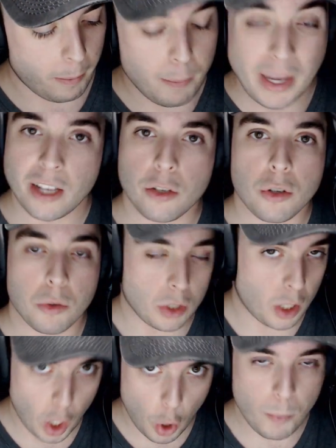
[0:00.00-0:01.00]
Pitch, it
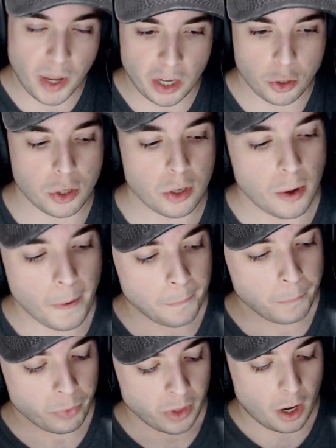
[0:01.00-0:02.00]
was a low pitch.
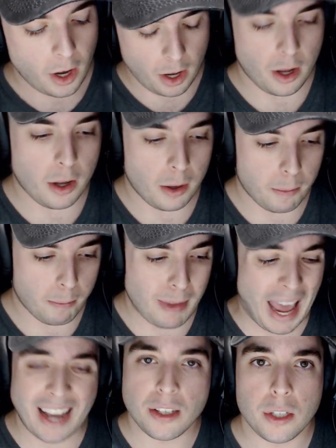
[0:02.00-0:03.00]

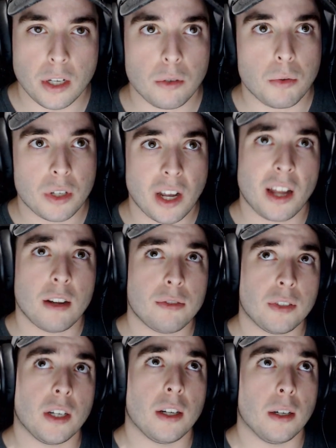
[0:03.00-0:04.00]
Accent was kind of